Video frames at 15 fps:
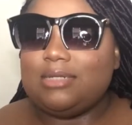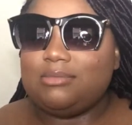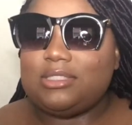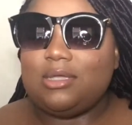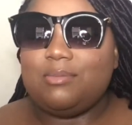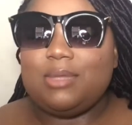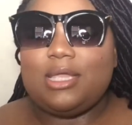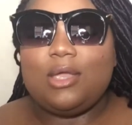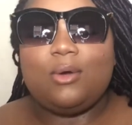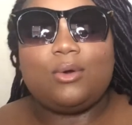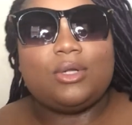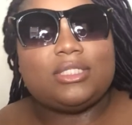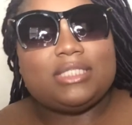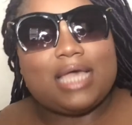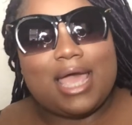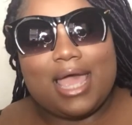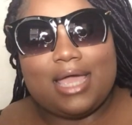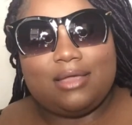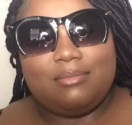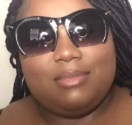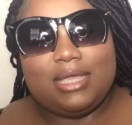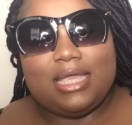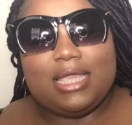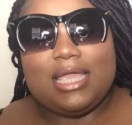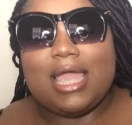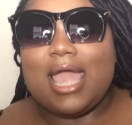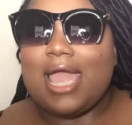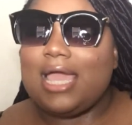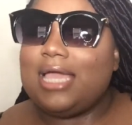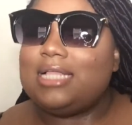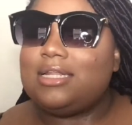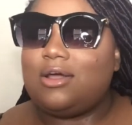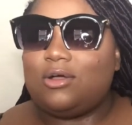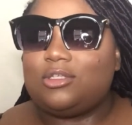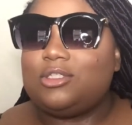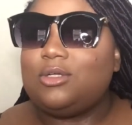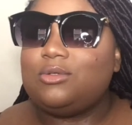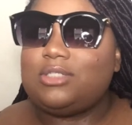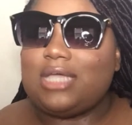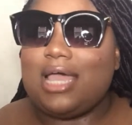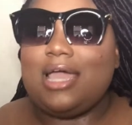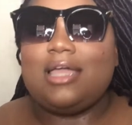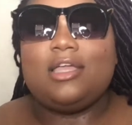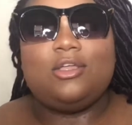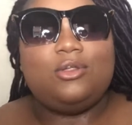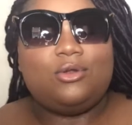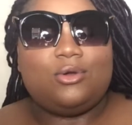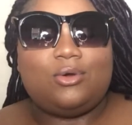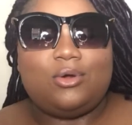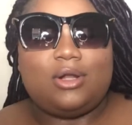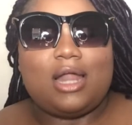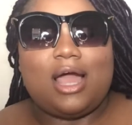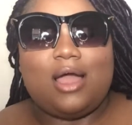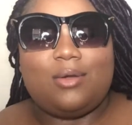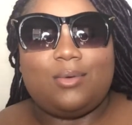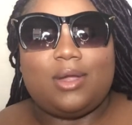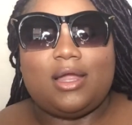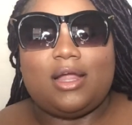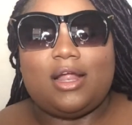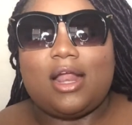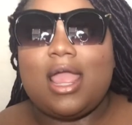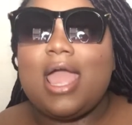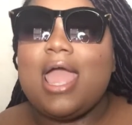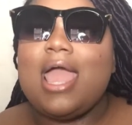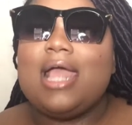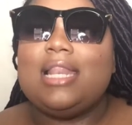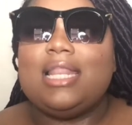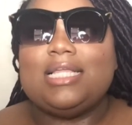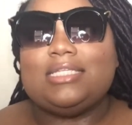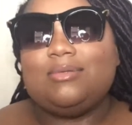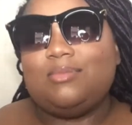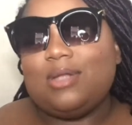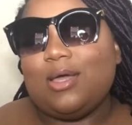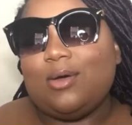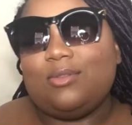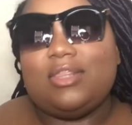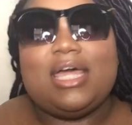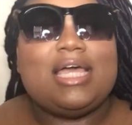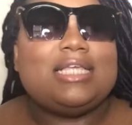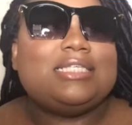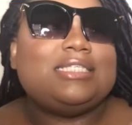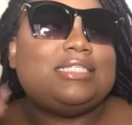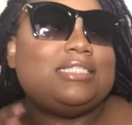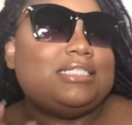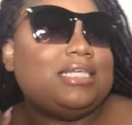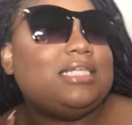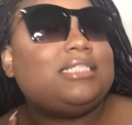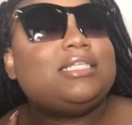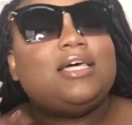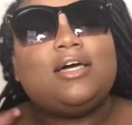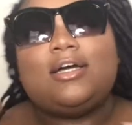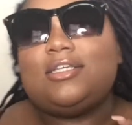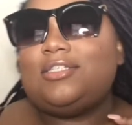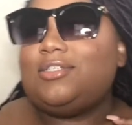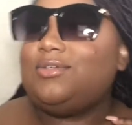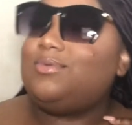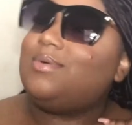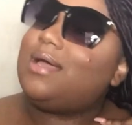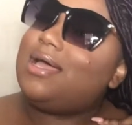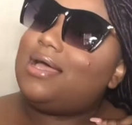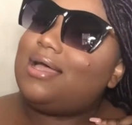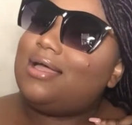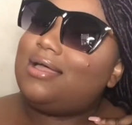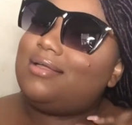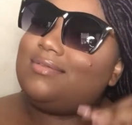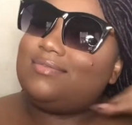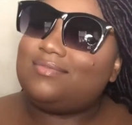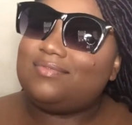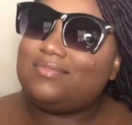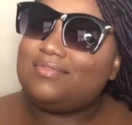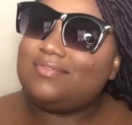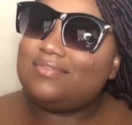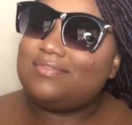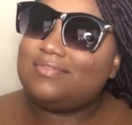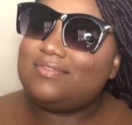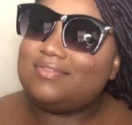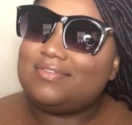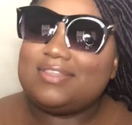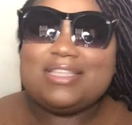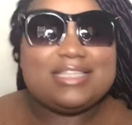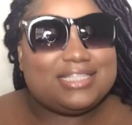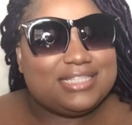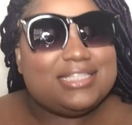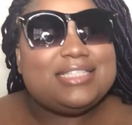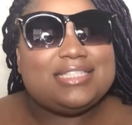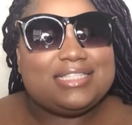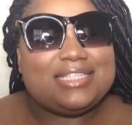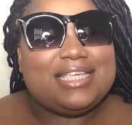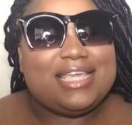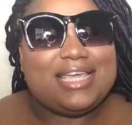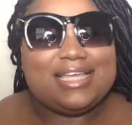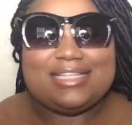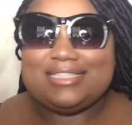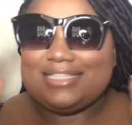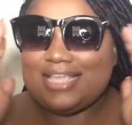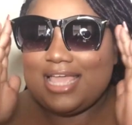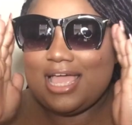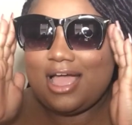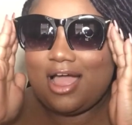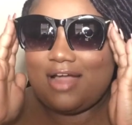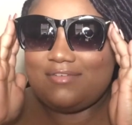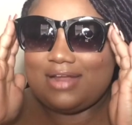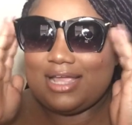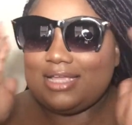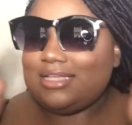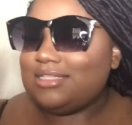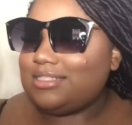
And if you guys want some monies off, use my discount code ANNAB. I'll put it in the description box.